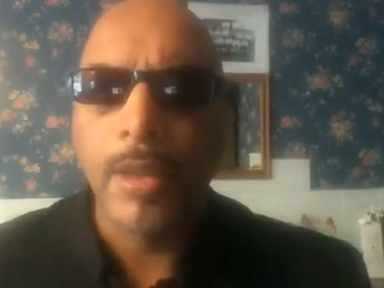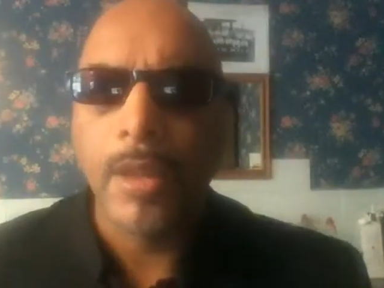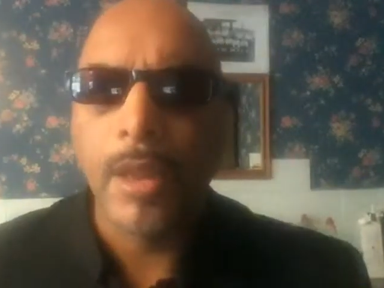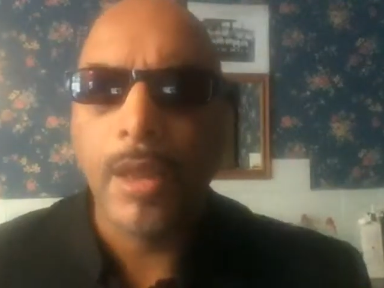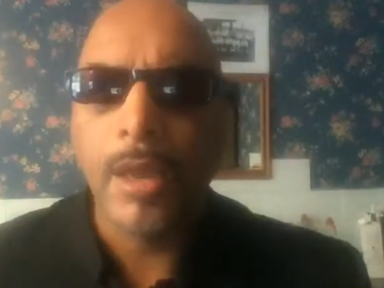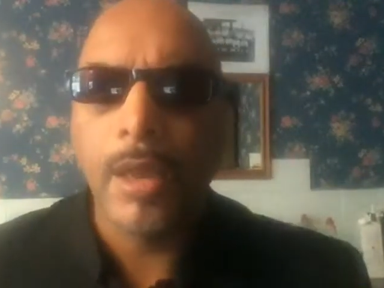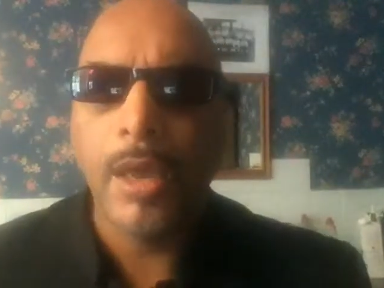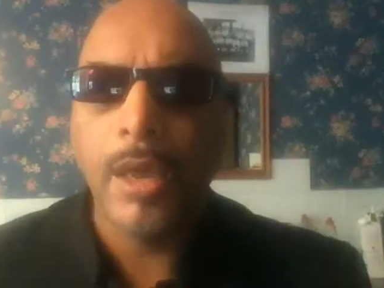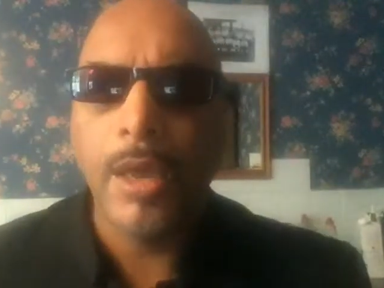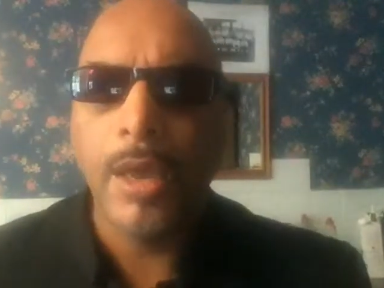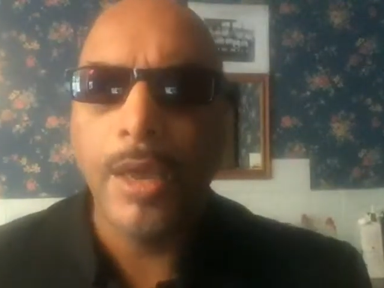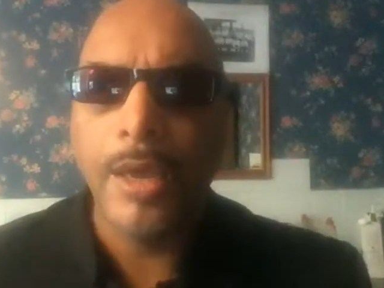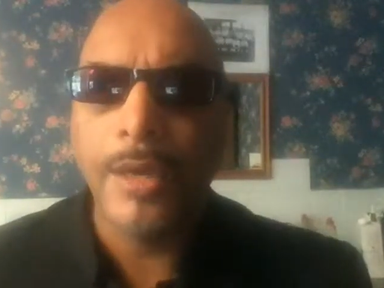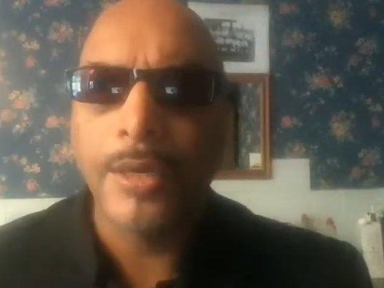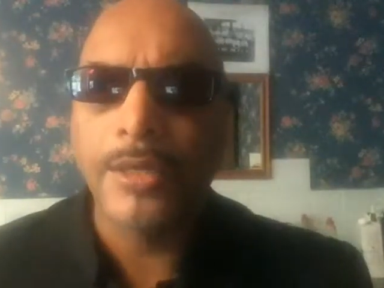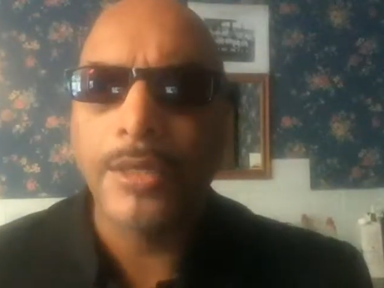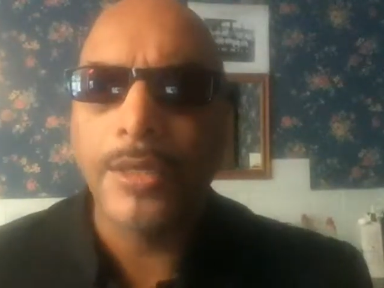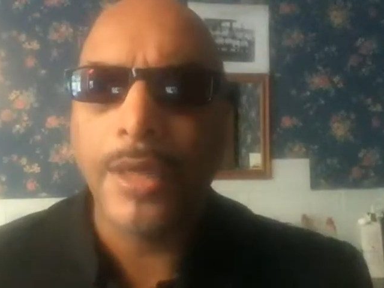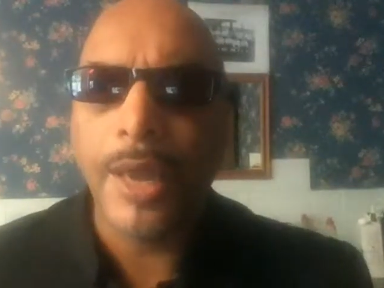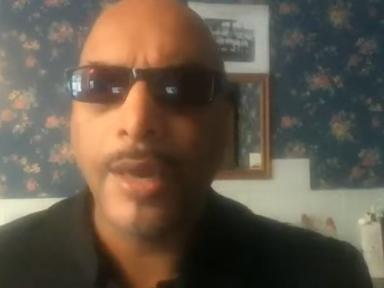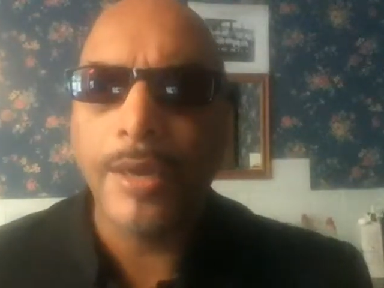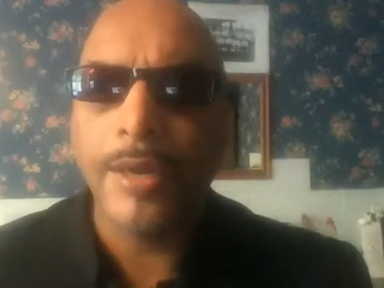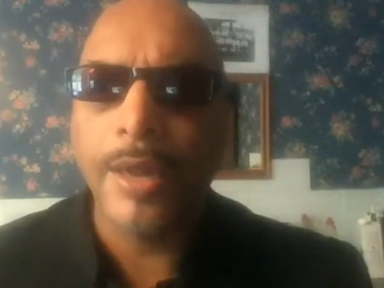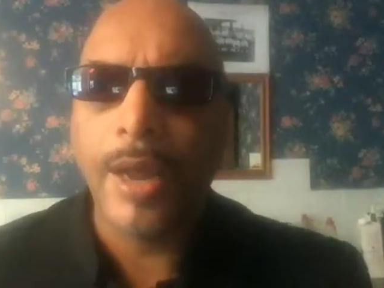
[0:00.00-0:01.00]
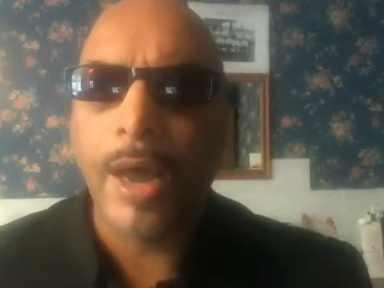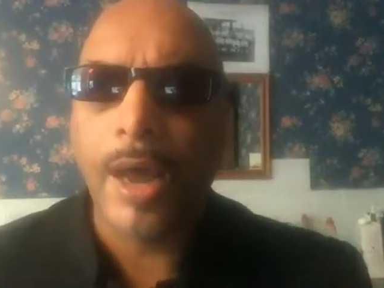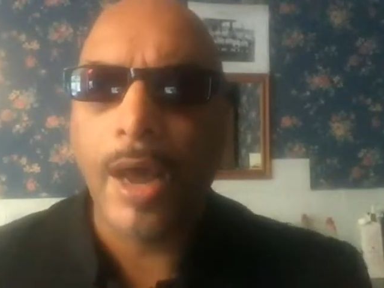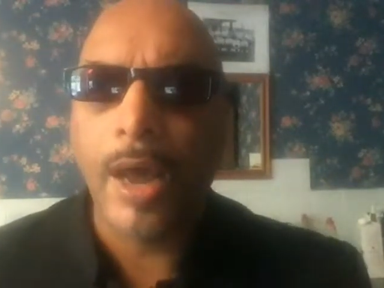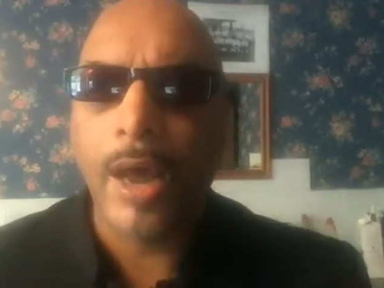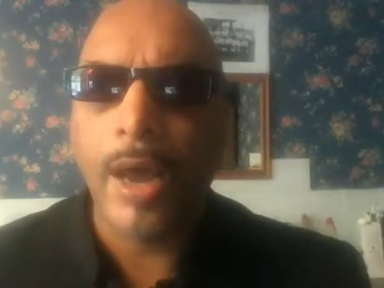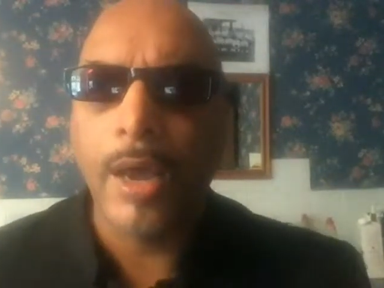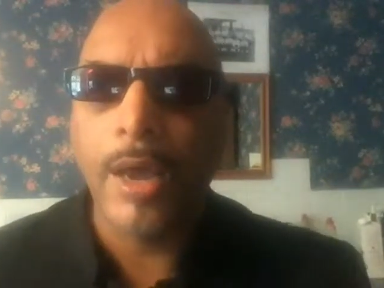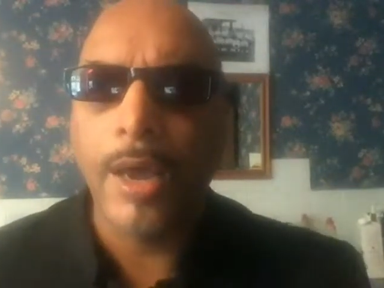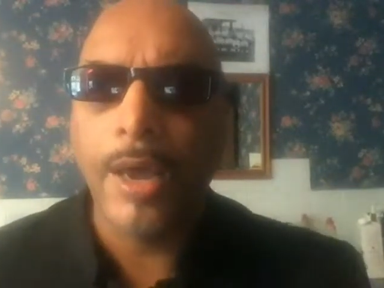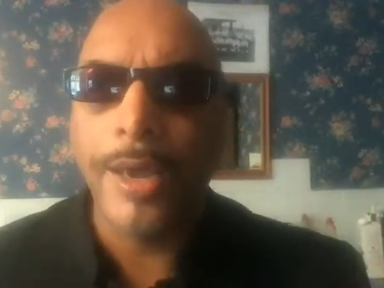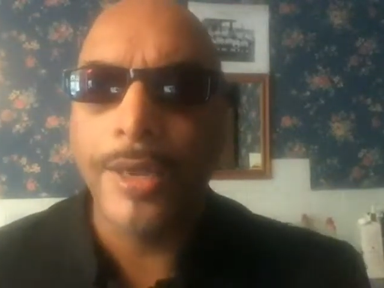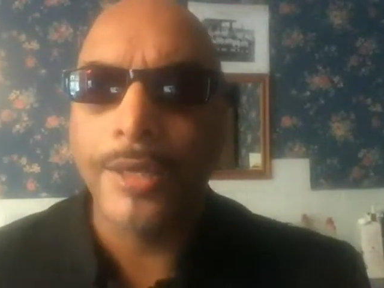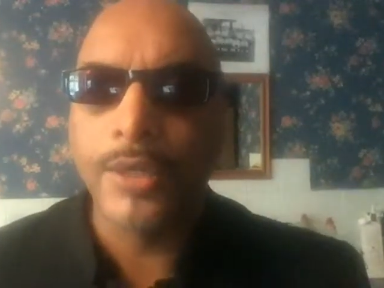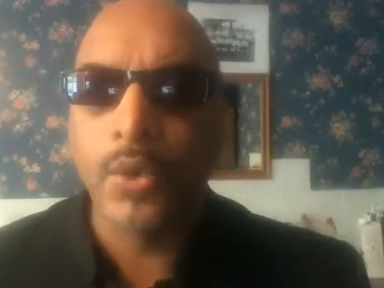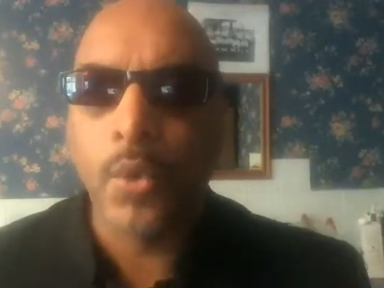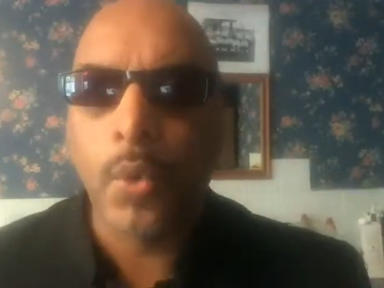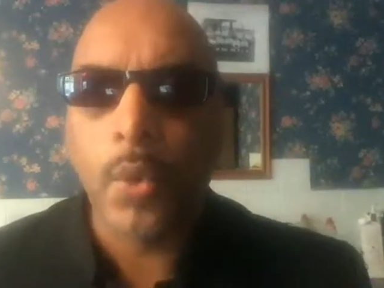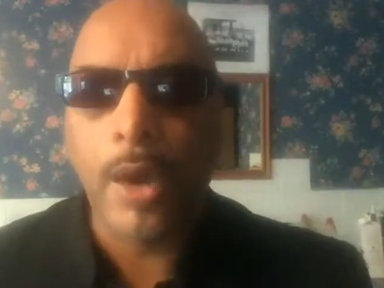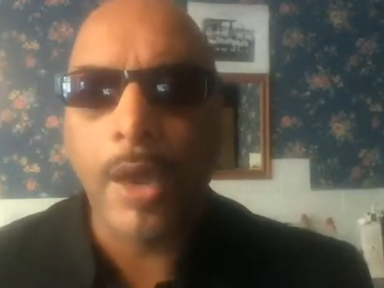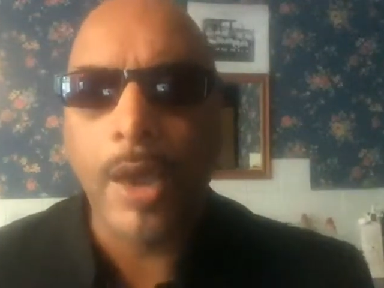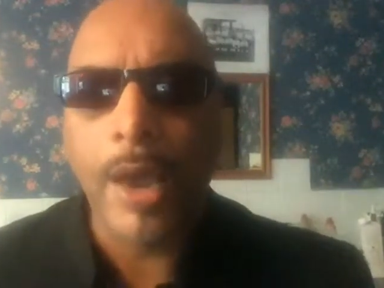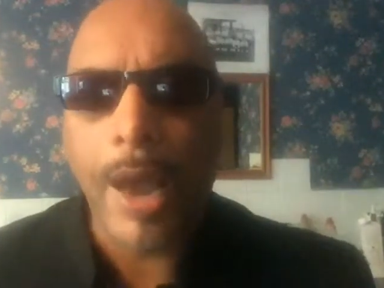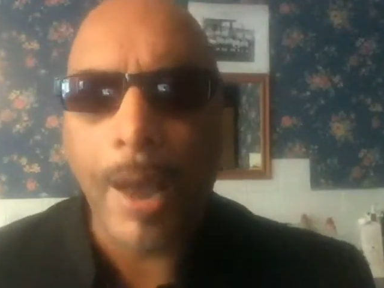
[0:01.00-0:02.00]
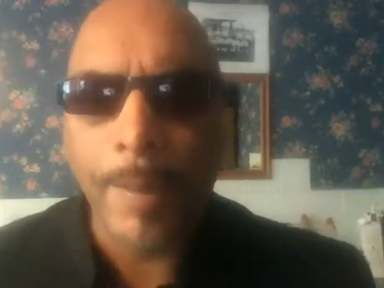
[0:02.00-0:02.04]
He said that I, he is quite